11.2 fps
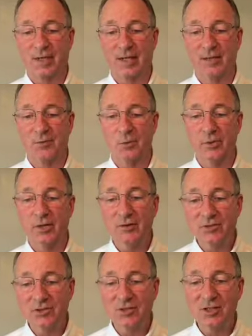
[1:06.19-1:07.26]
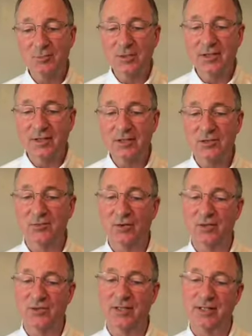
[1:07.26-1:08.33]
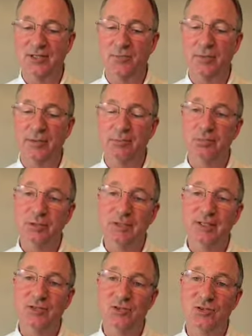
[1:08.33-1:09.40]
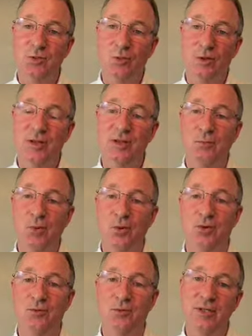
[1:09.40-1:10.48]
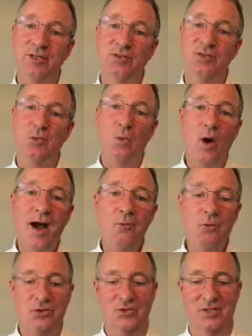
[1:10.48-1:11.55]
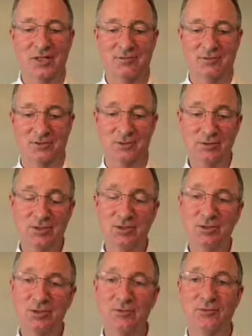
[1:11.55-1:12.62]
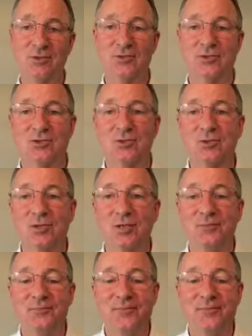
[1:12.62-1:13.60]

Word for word: And we often skip the next verse that explains one of the important reasons why we're saved. So listen to Ephesians 2:10.